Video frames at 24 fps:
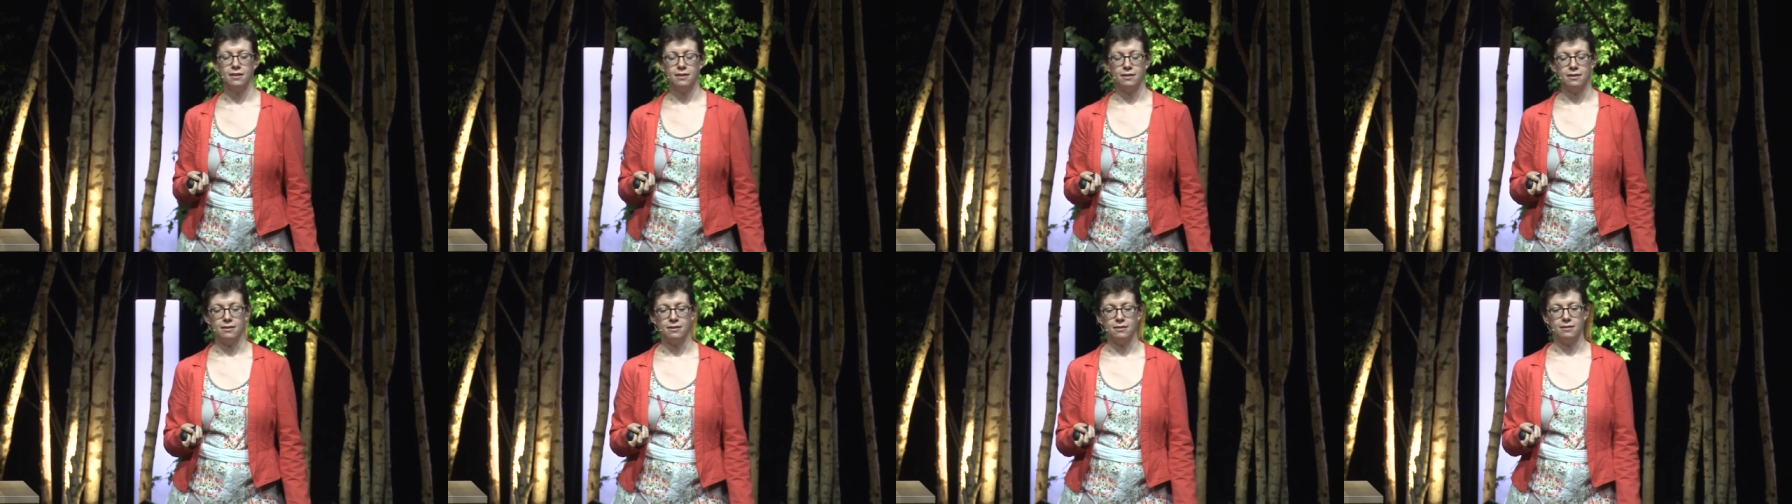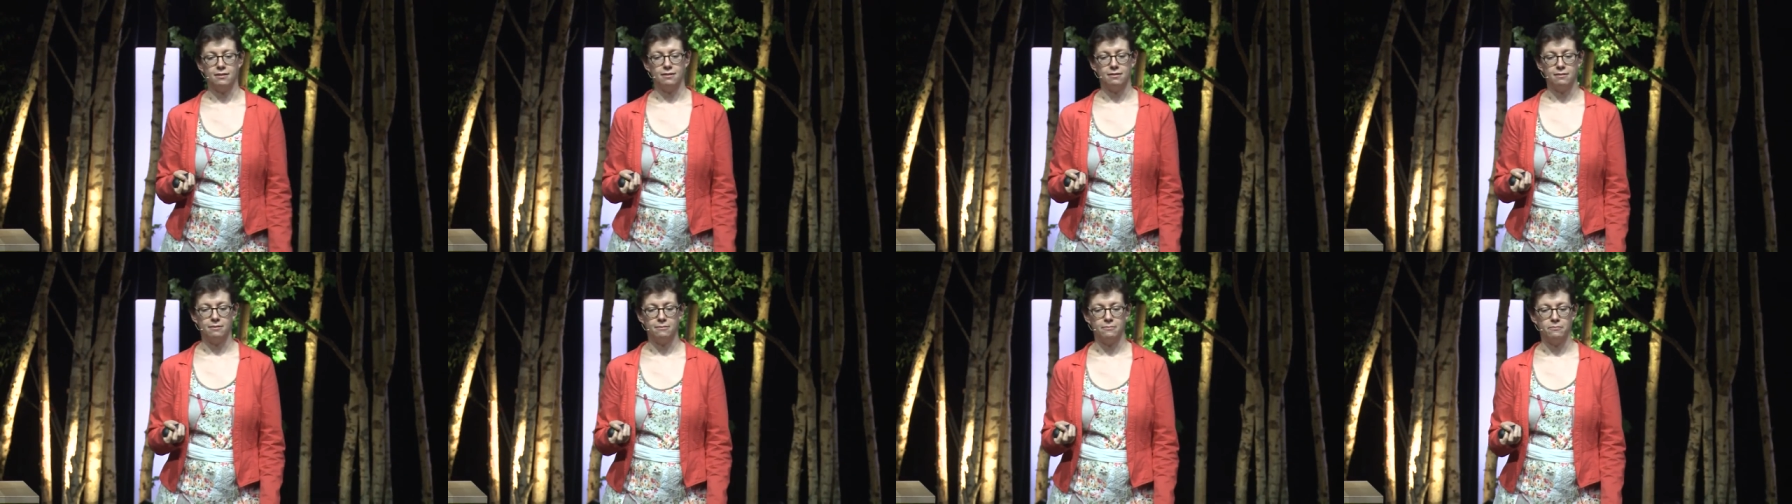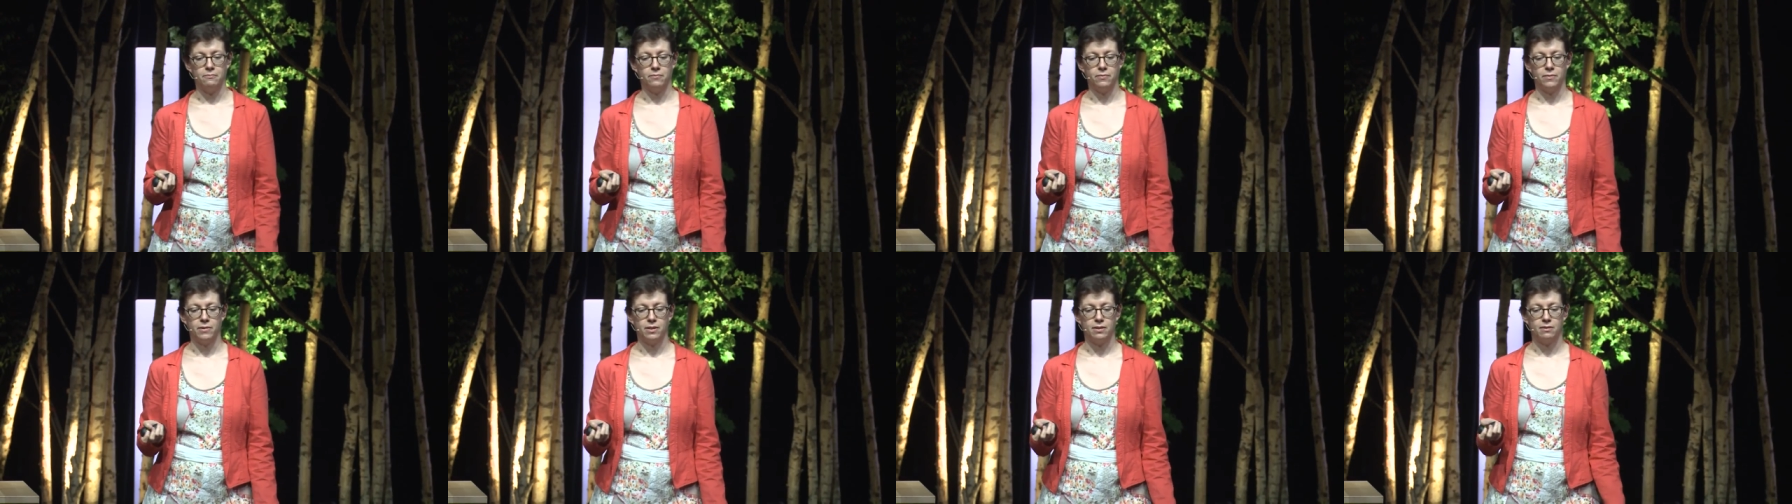
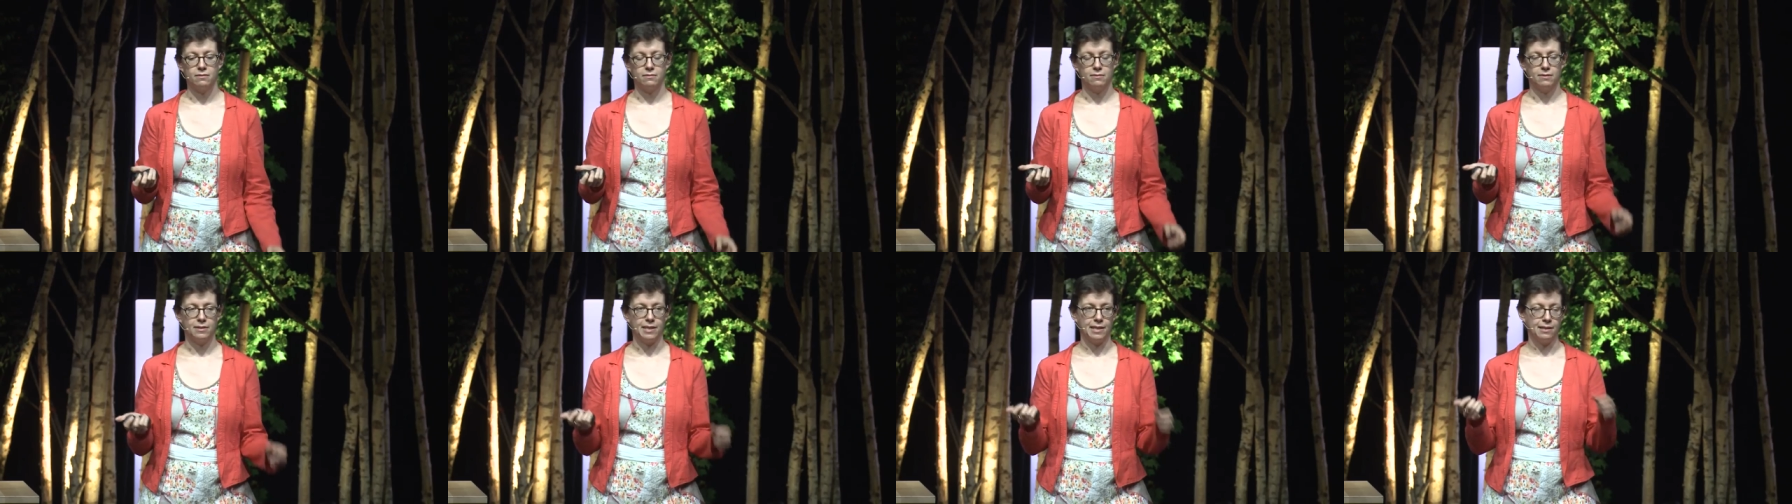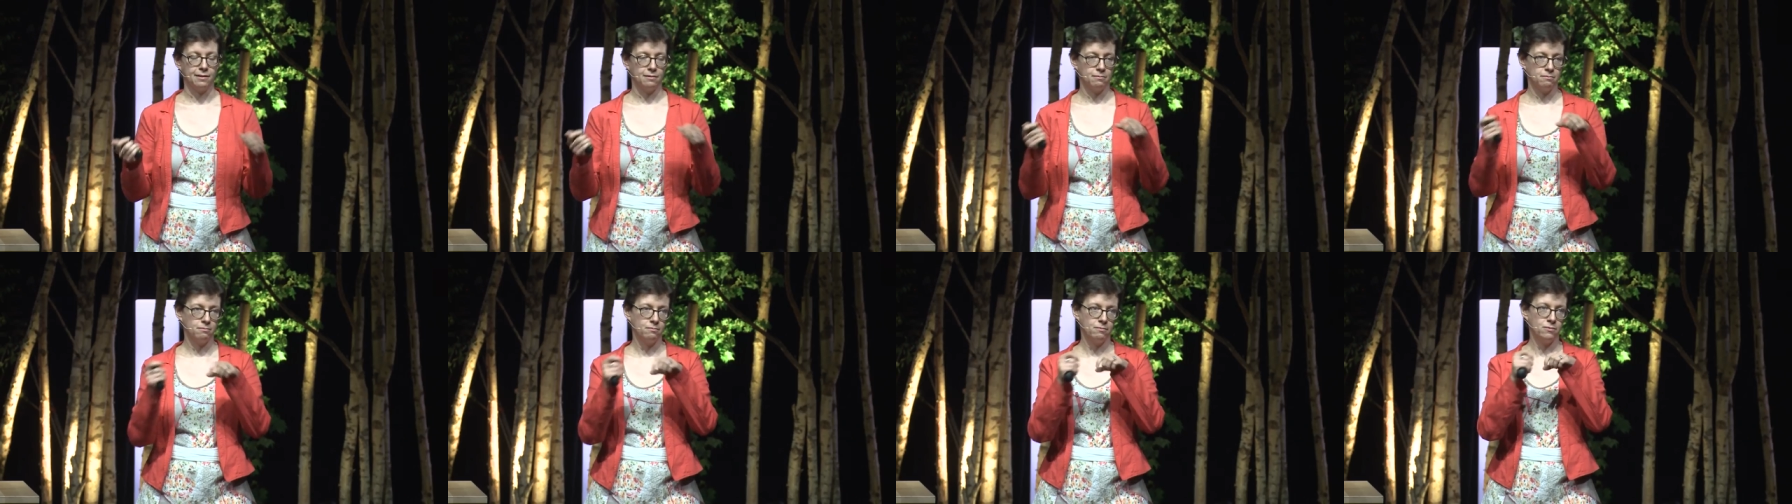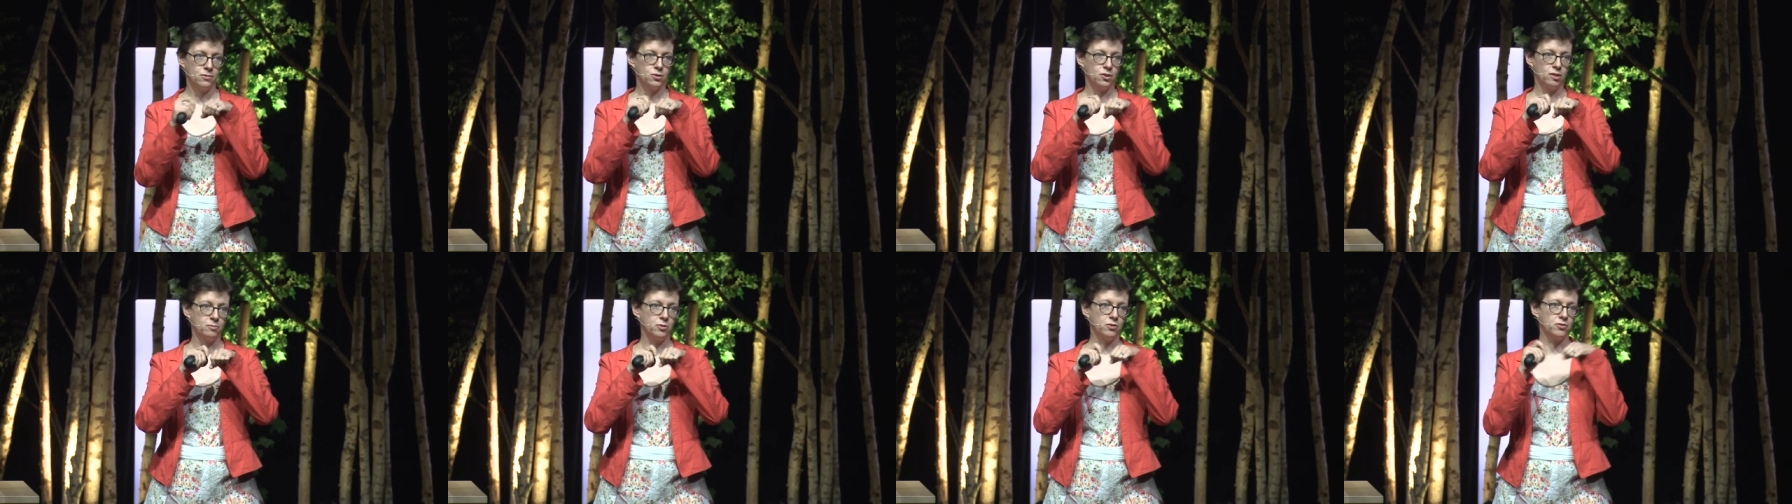um, they,
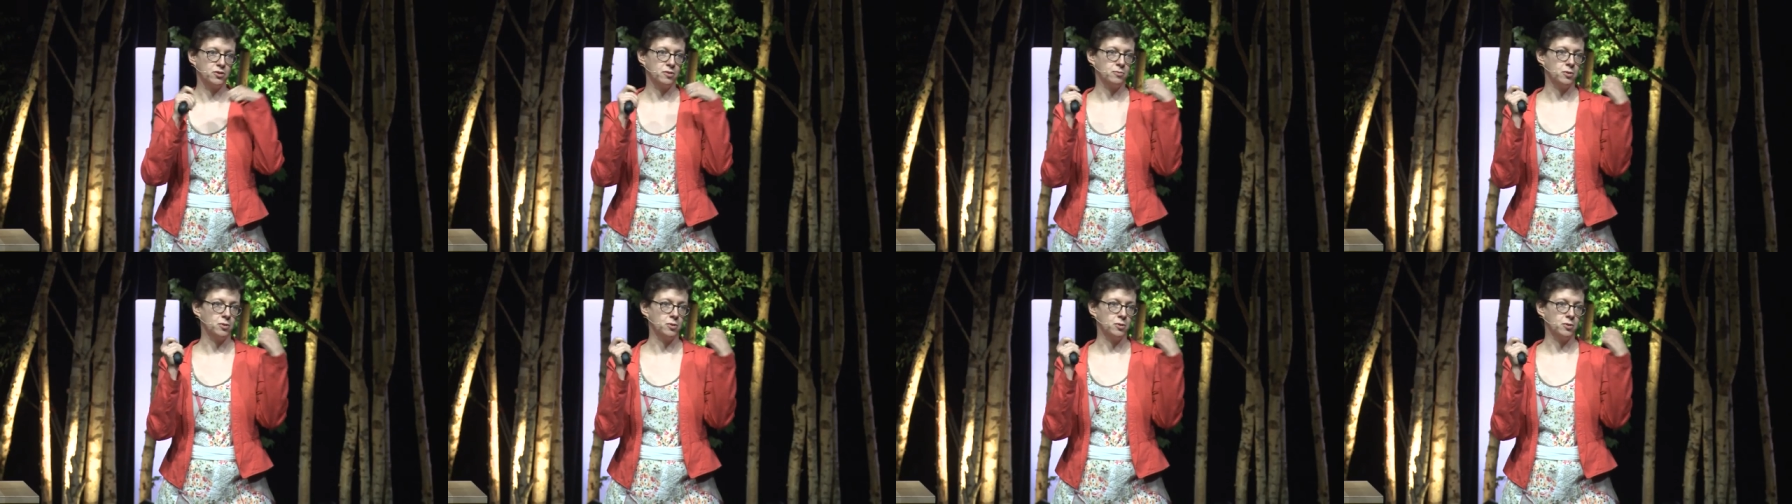some of